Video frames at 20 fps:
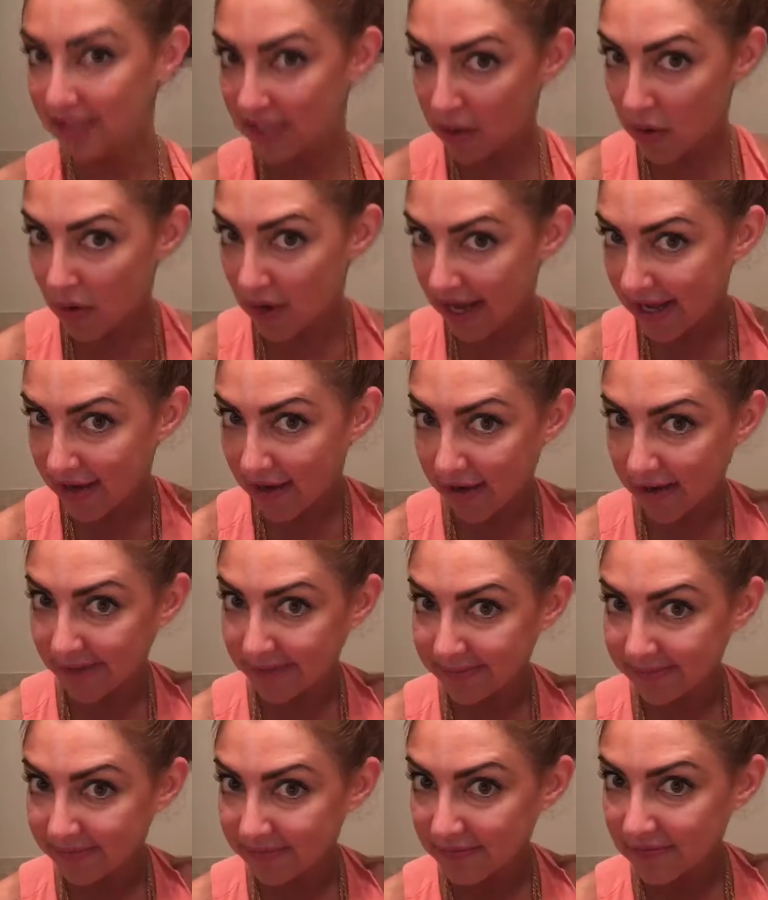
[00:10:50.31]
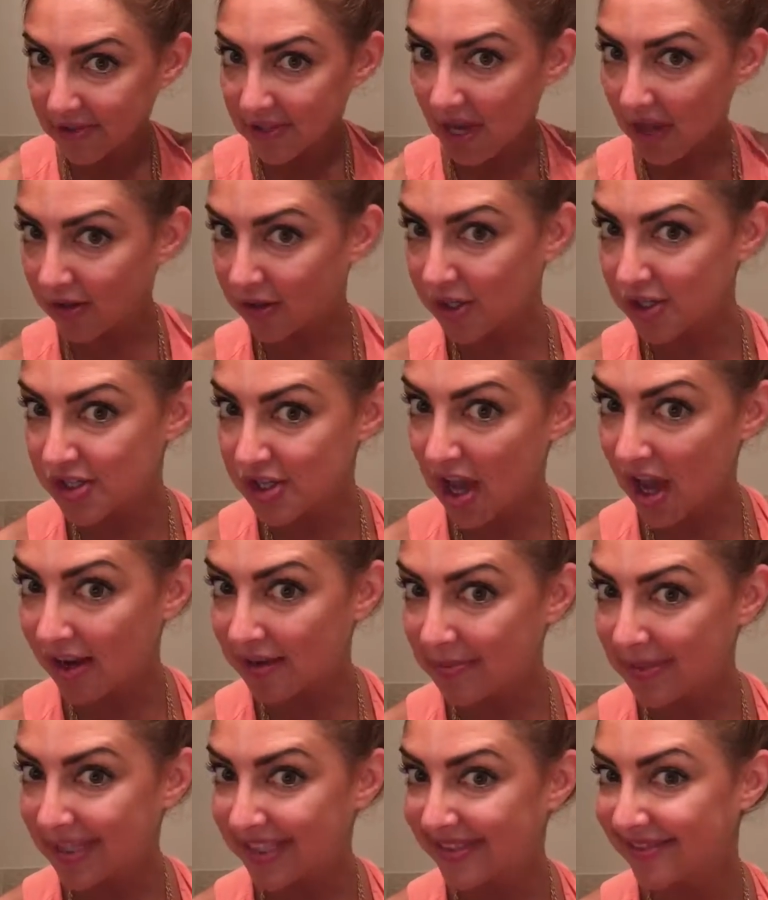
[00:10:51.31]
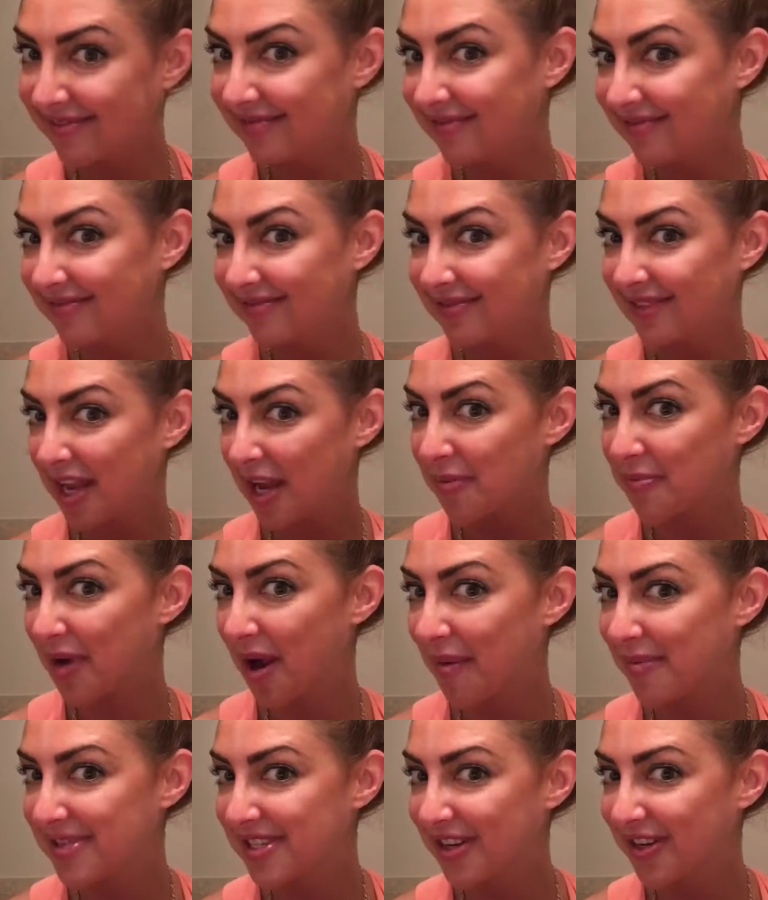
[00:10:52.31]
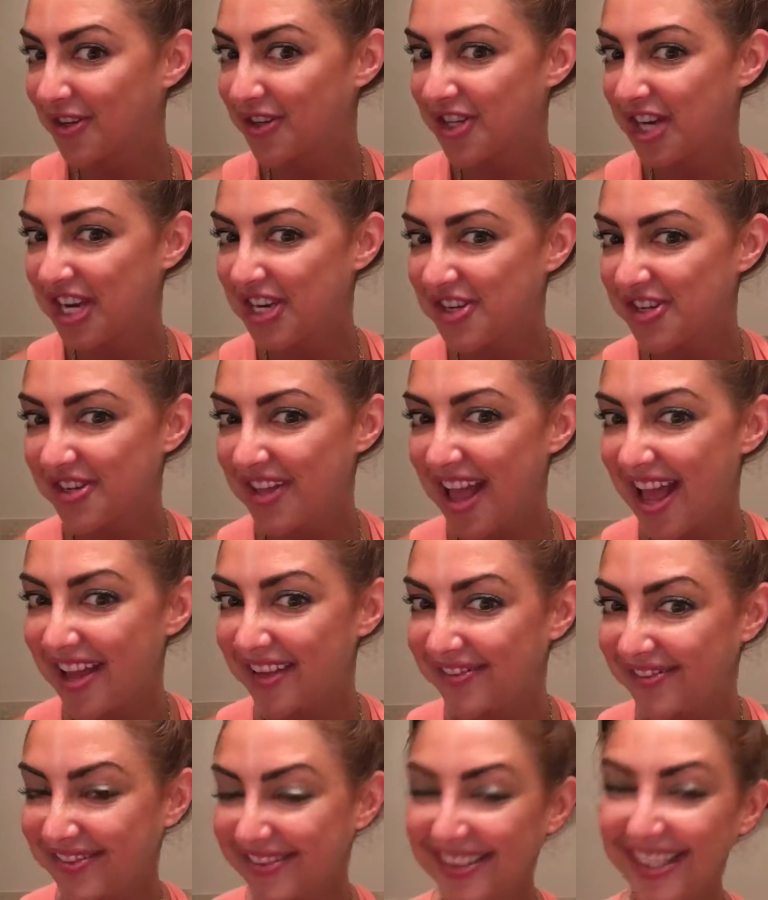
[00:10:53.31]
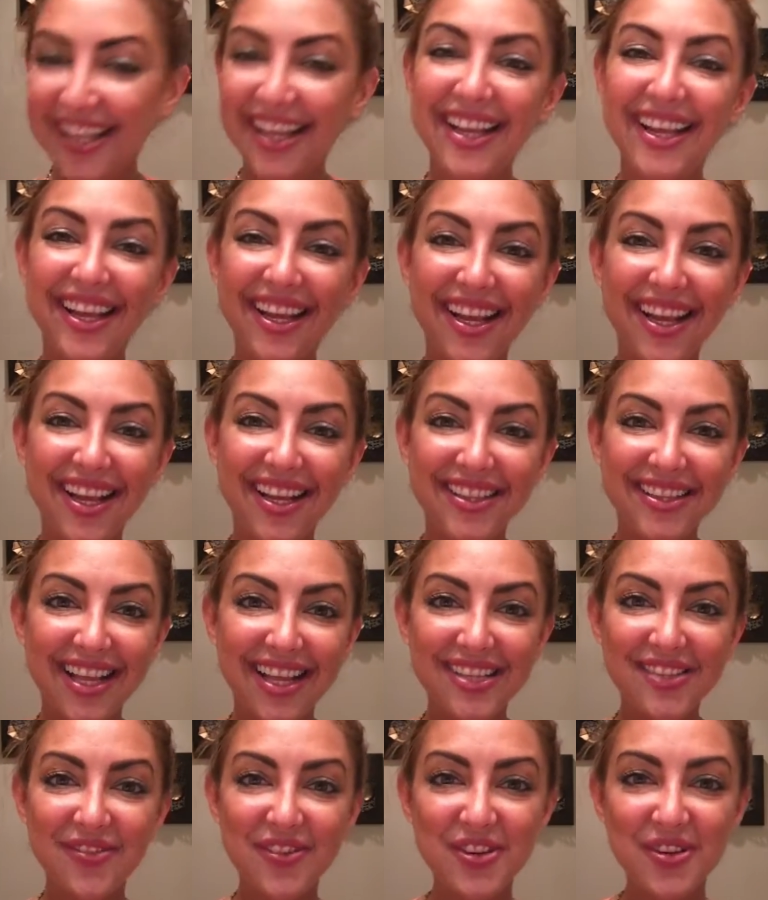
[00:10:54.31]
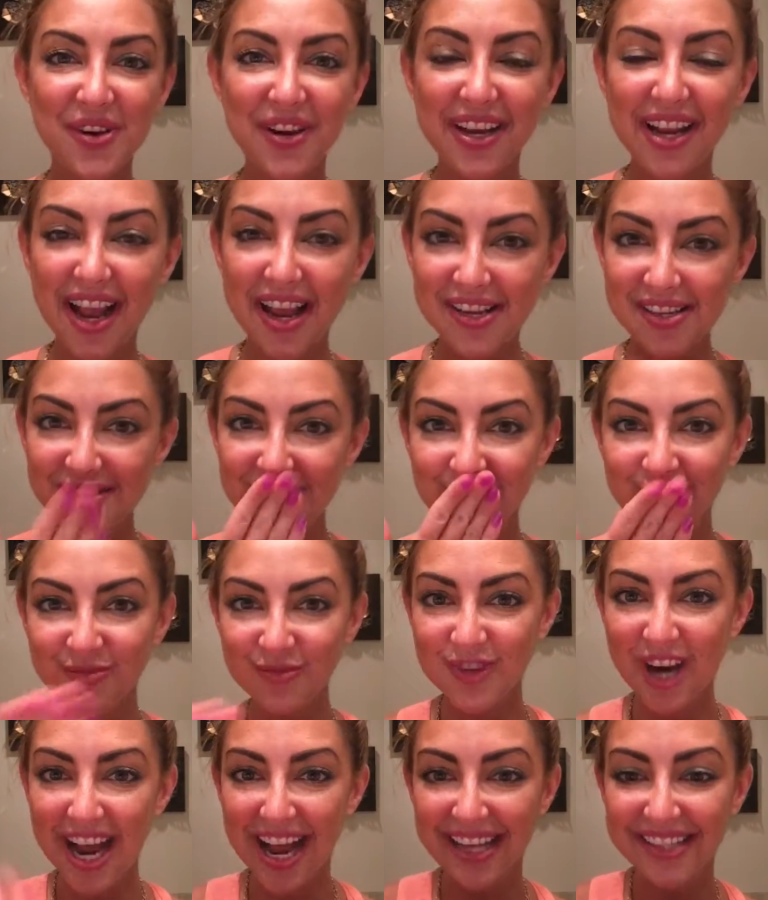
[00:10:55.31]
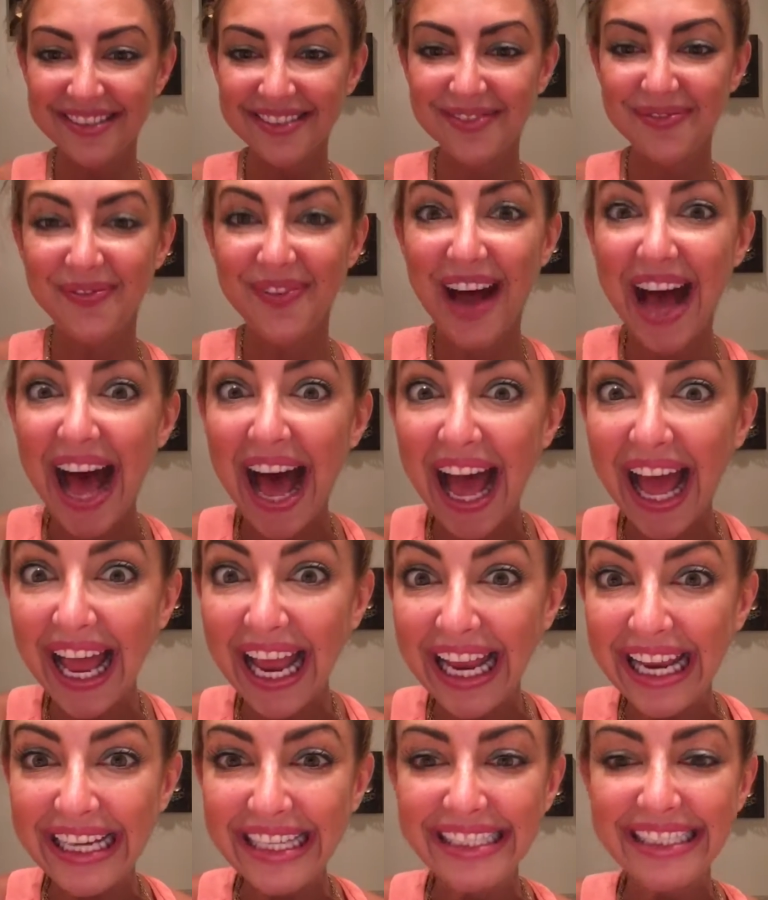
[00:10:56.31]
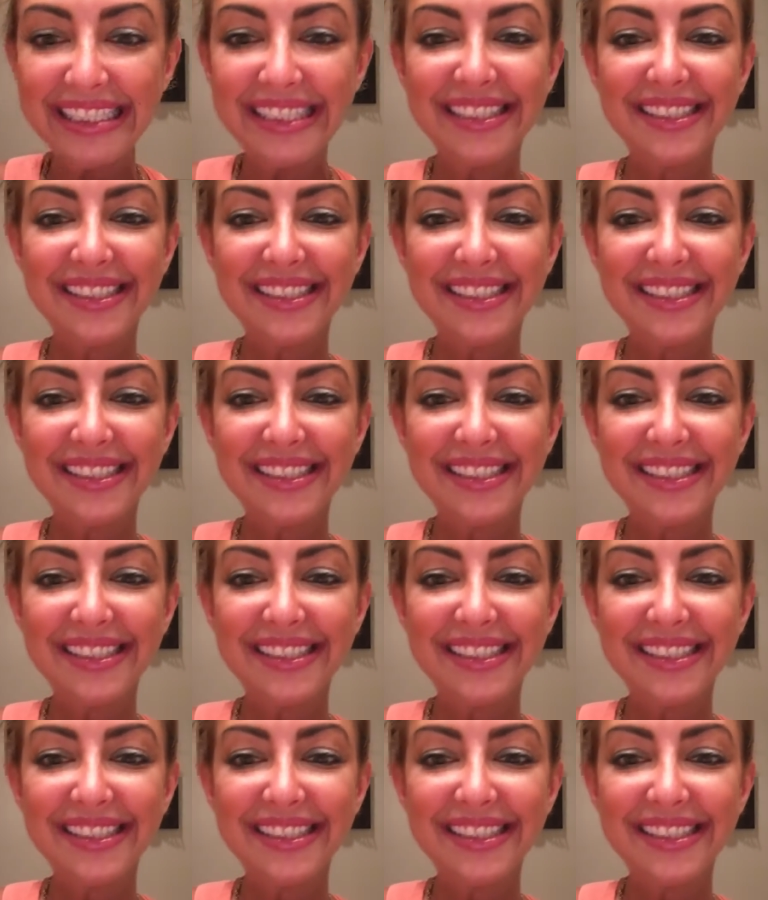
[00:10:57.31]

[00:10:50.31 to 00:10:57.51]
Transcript: Go get your dollar sock bun. I promise it'll change your life. Thanks for joining, guys. Bye.